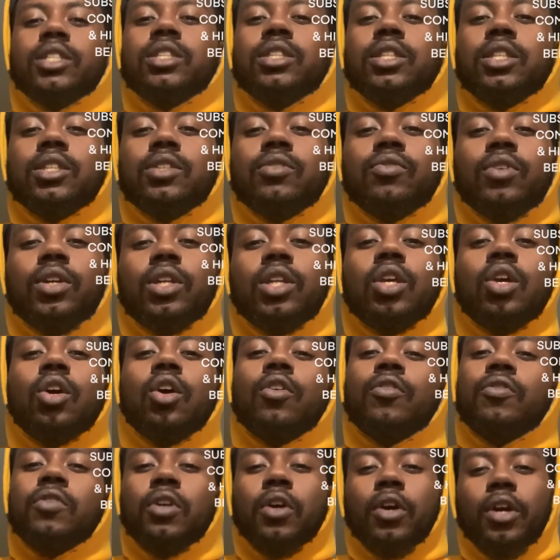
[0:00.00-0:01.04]
this video.
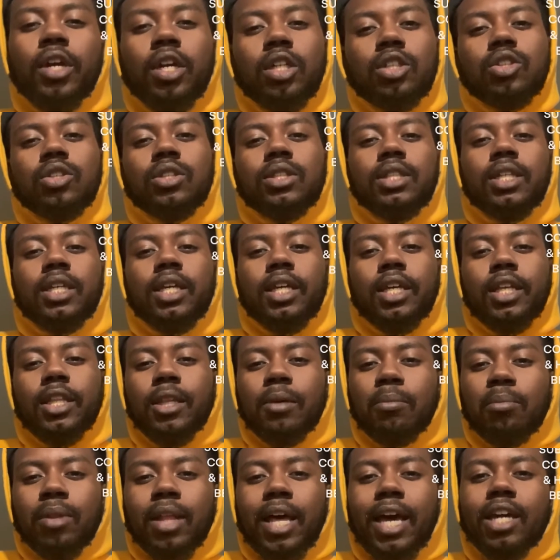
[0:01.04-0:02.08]
If you're interested in the
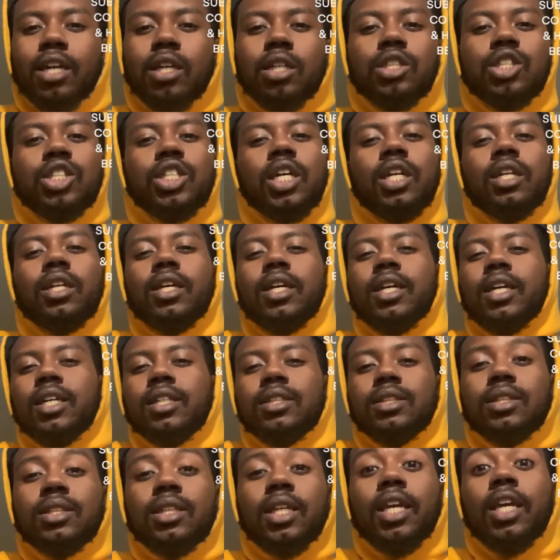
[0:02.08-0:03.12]
Black Agenda and
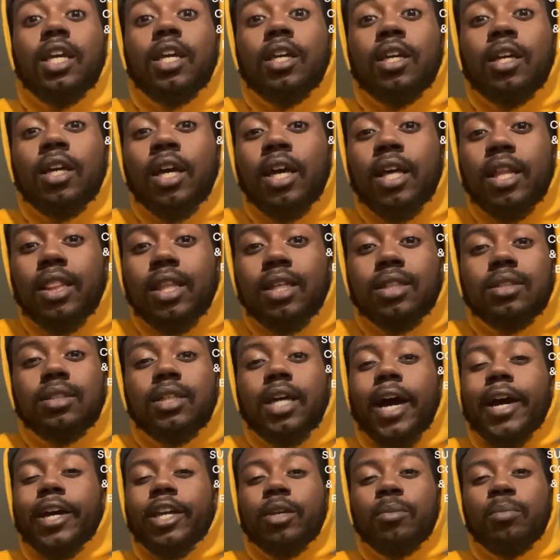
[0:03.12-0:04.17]
seeing this
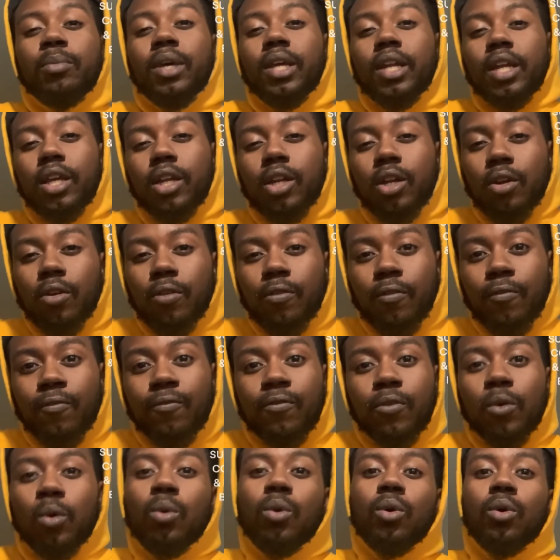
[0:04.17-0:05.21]
document in
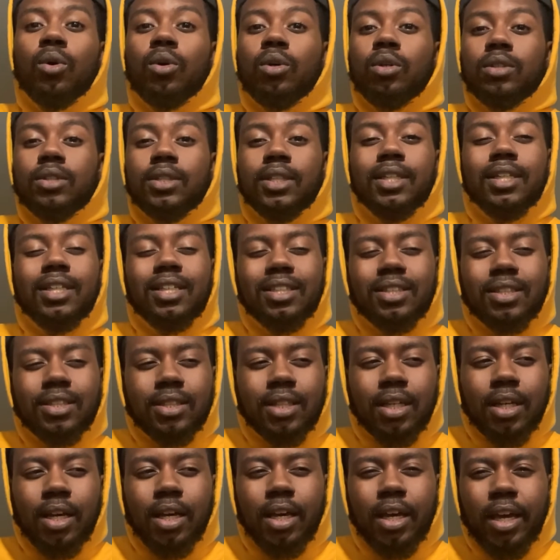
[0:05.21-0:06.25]
full to its
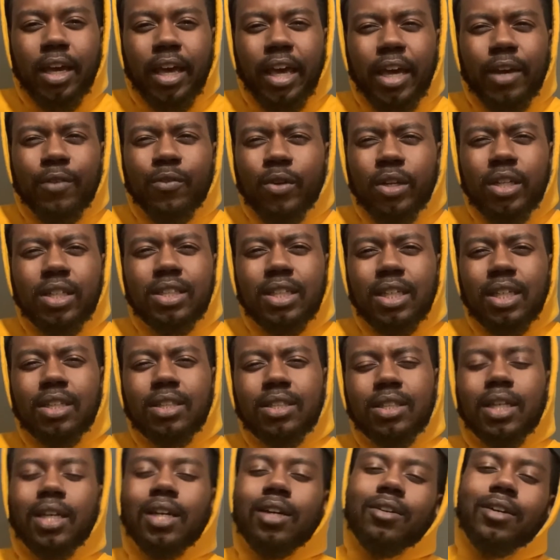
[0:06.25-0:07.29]
every
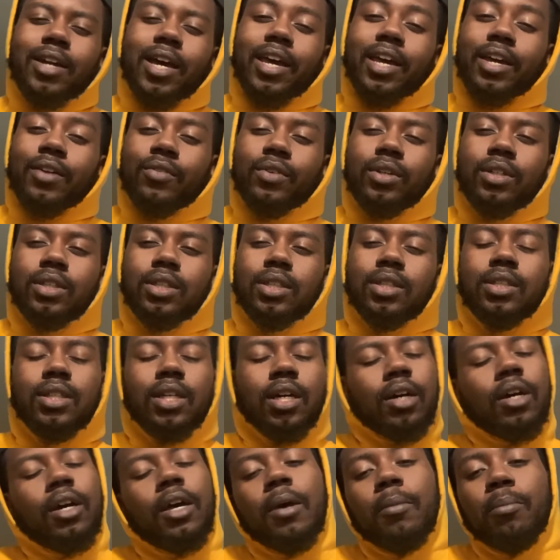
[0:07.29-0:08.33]
detail, not every detail,
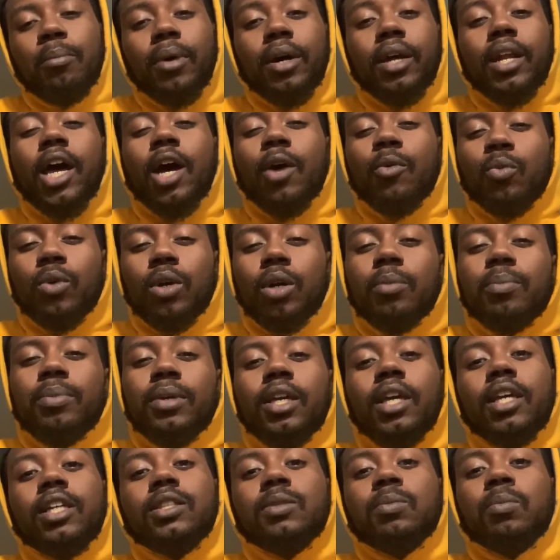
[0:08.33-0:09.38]
but I will be
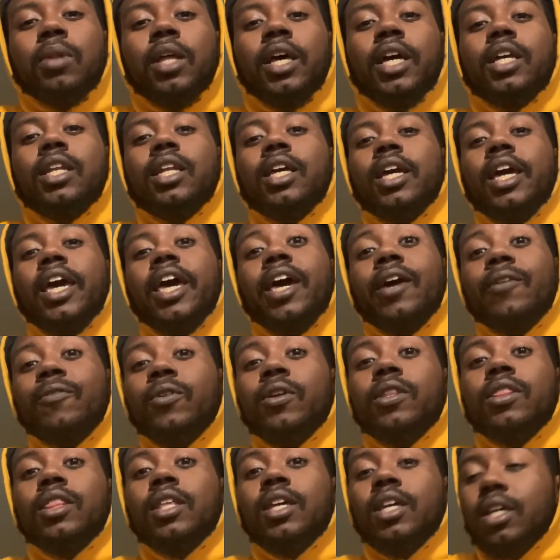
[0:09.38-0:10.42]
explaining
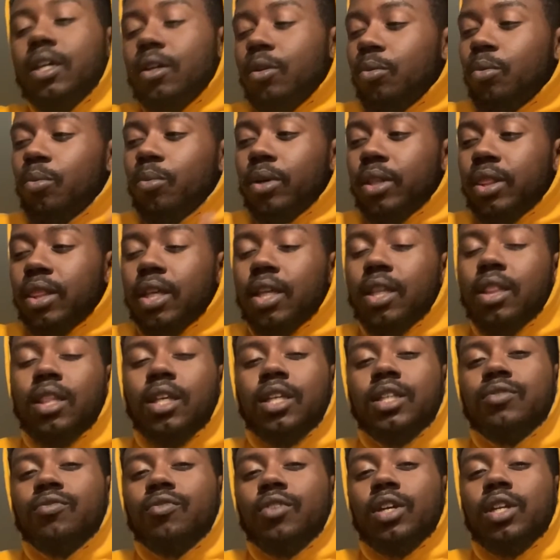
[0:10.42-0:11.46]
everything within
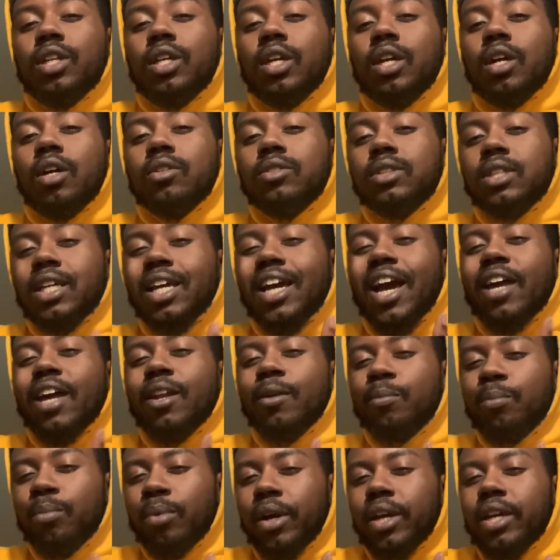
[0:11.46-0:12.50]
these videos and kind of
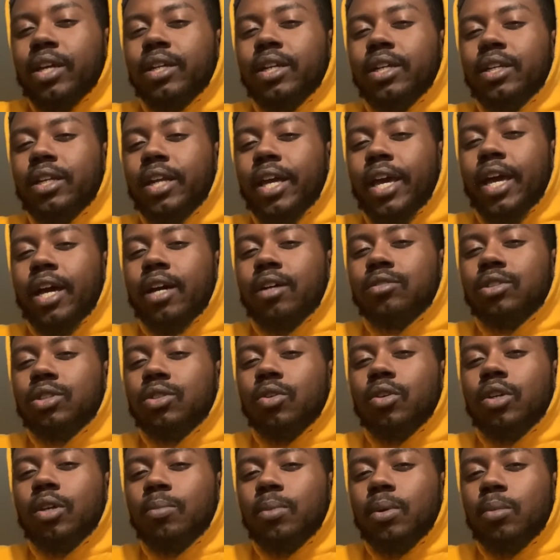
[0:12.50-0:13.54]
breaking it down so it
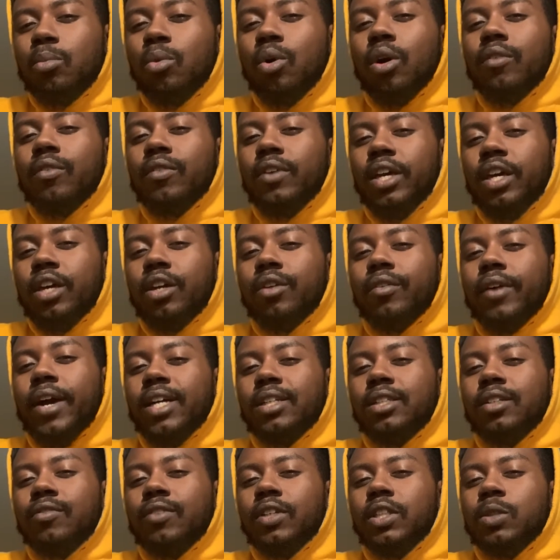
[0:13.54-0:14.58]
can be more of an
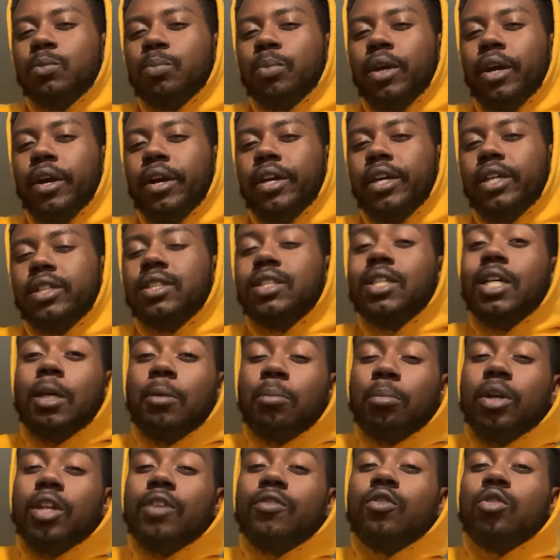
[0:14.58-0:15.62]
interactive experience. But
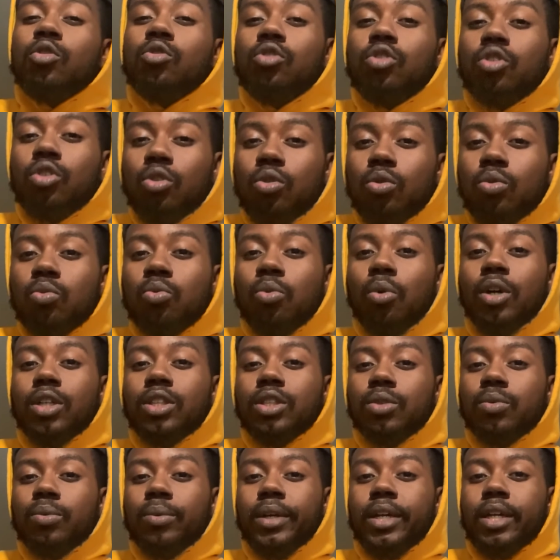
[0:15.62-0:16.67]
if you do want to
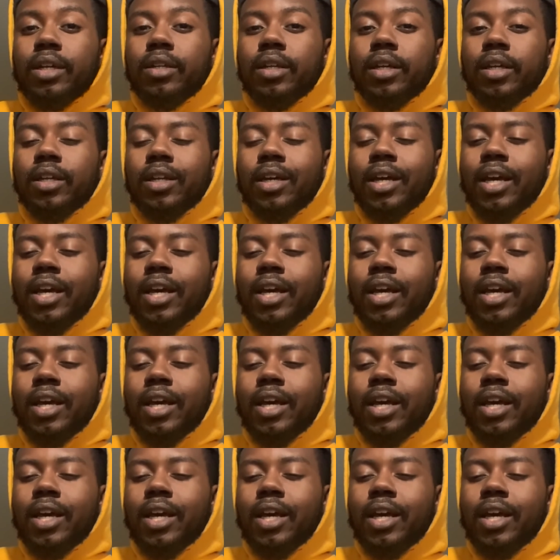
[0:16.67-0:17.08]
read it,